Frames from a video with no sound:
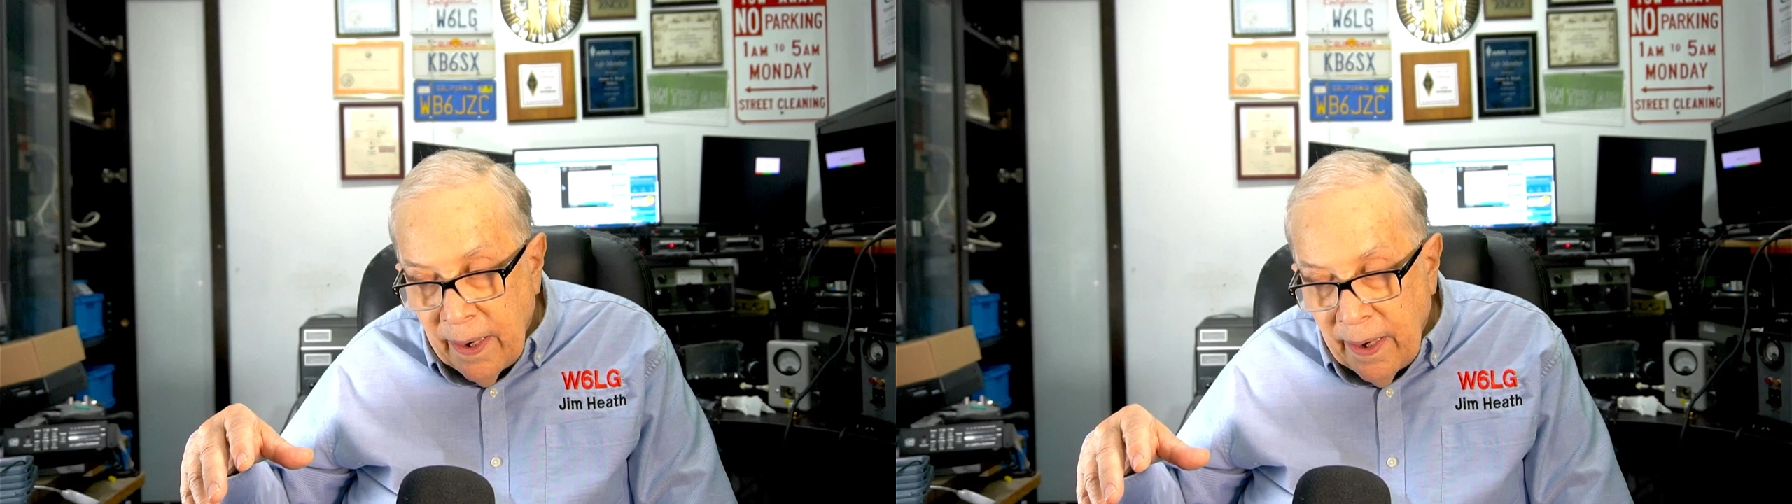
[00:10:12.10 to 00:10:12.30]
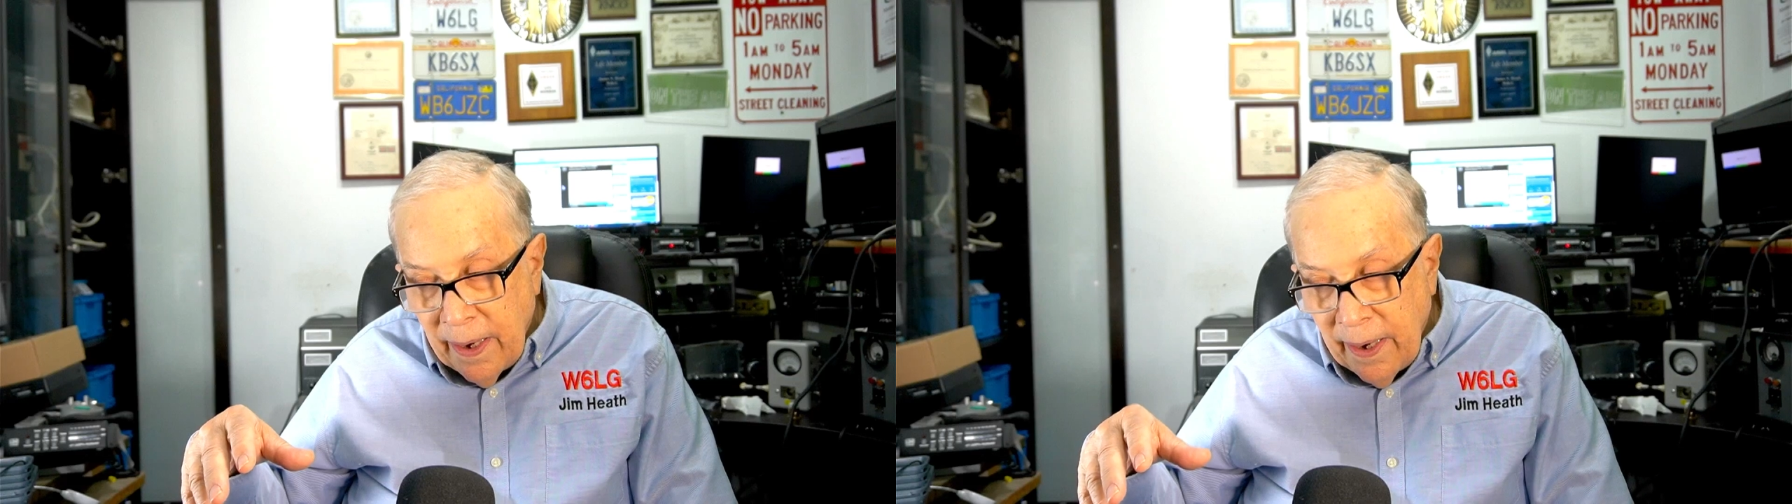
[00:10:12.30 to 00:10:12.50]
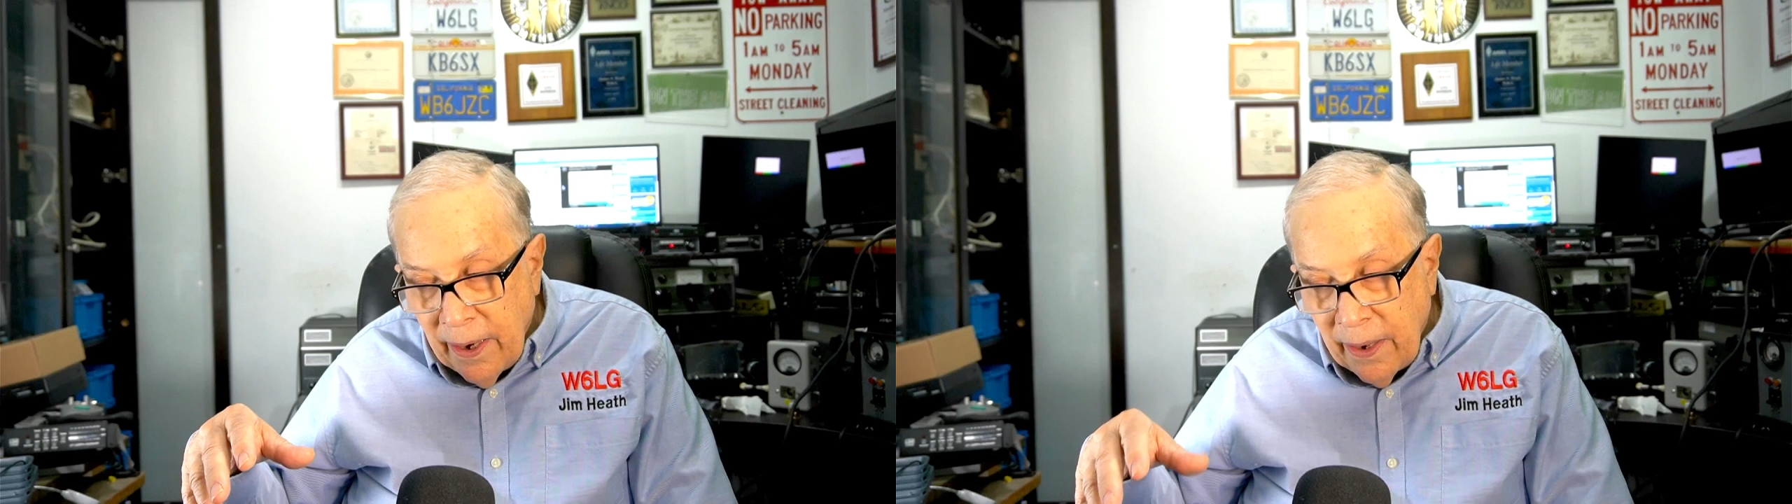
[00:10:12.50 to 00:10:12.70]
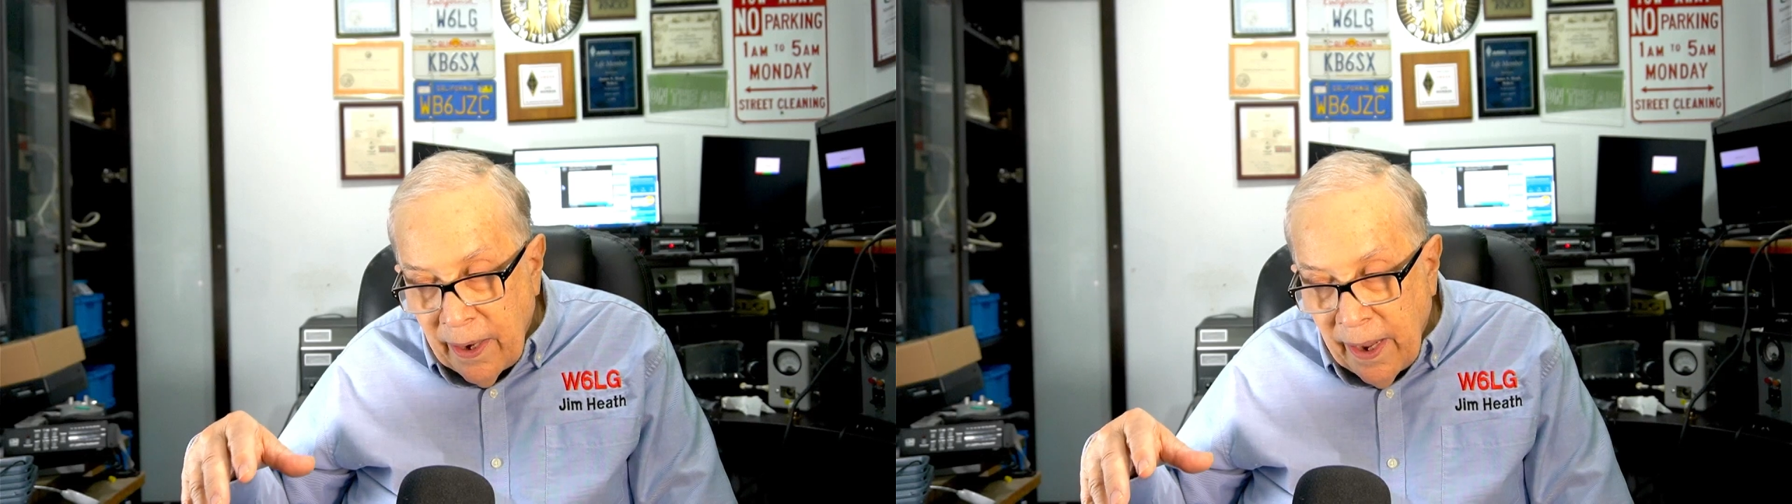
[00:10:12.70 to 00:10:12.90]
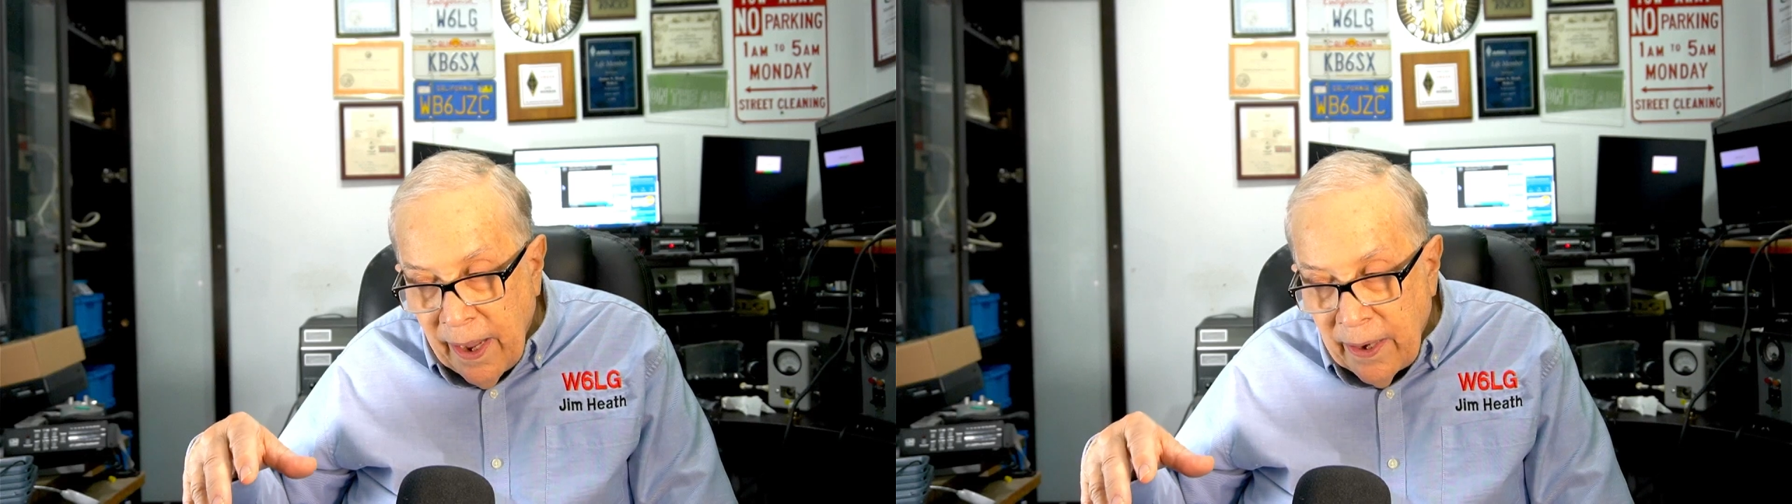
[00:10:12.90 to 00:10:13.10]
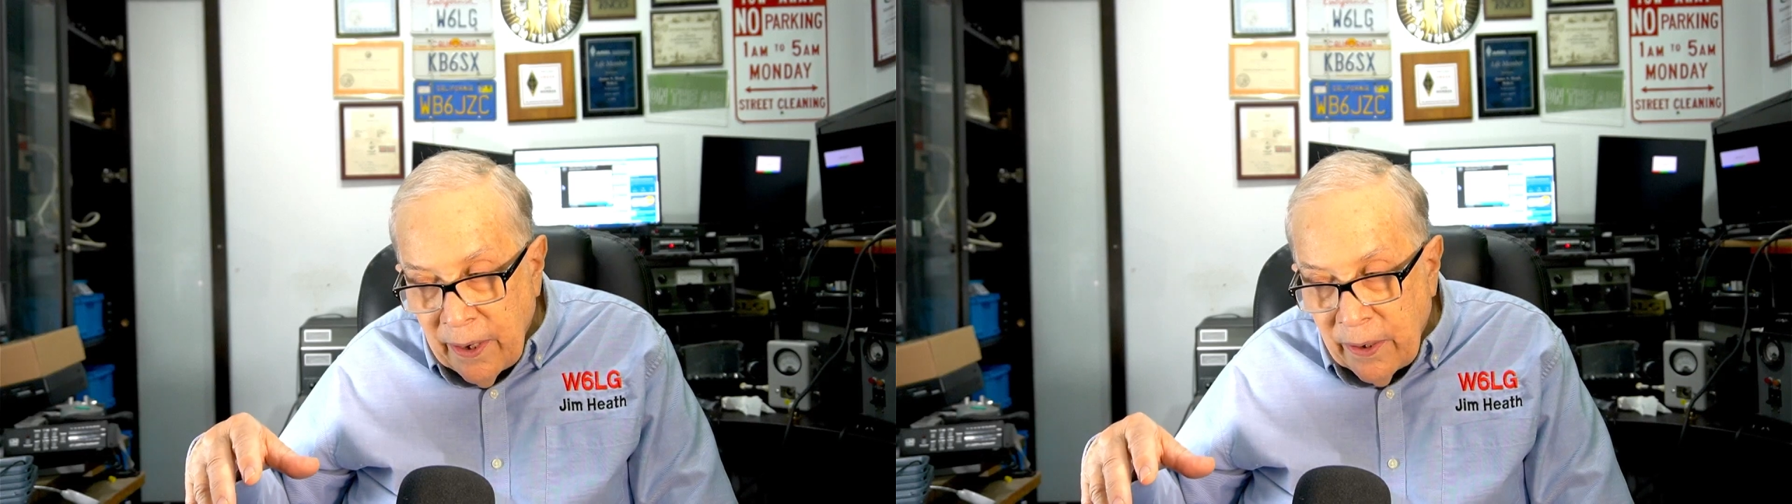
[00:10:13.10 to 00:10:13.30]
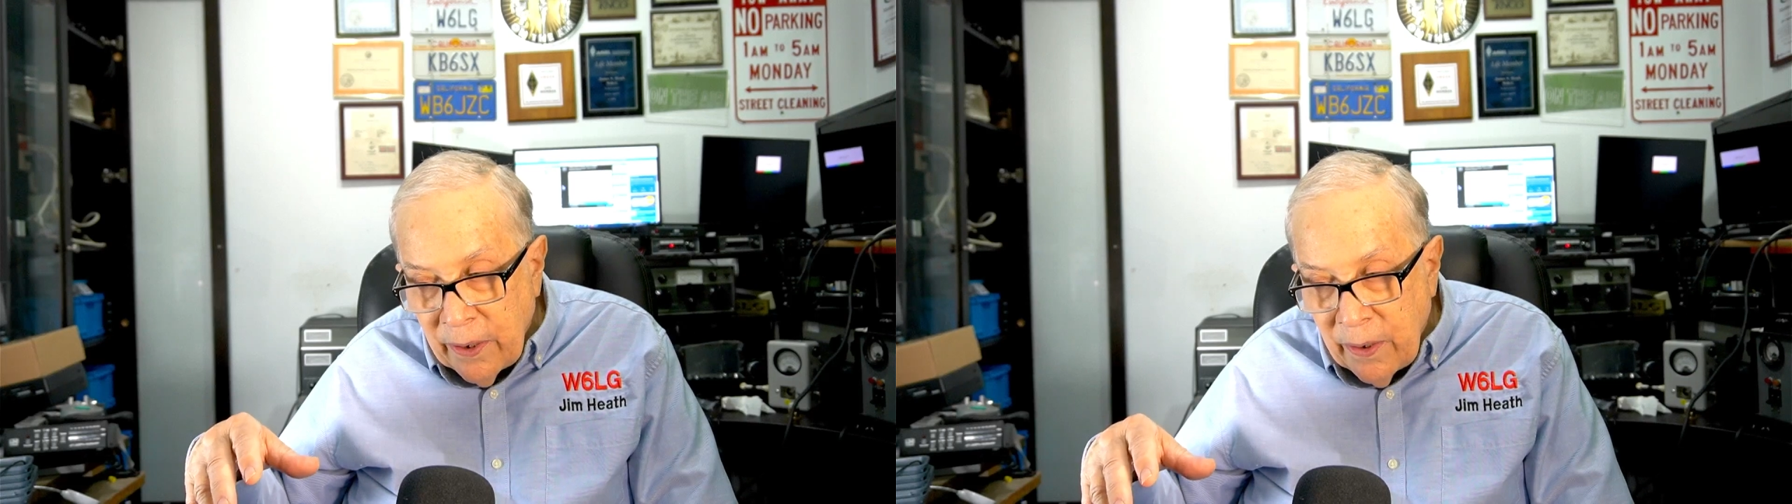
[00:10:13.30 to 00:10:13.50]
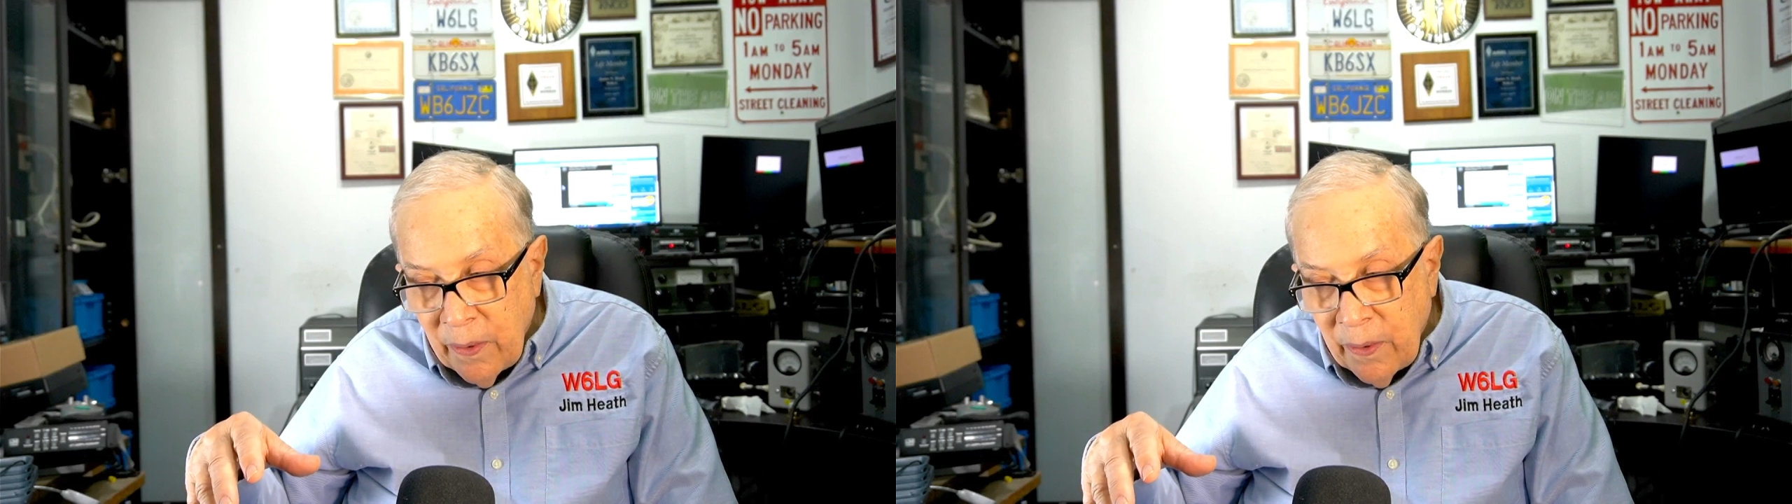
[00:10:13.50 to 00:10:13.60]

Another thing I had to do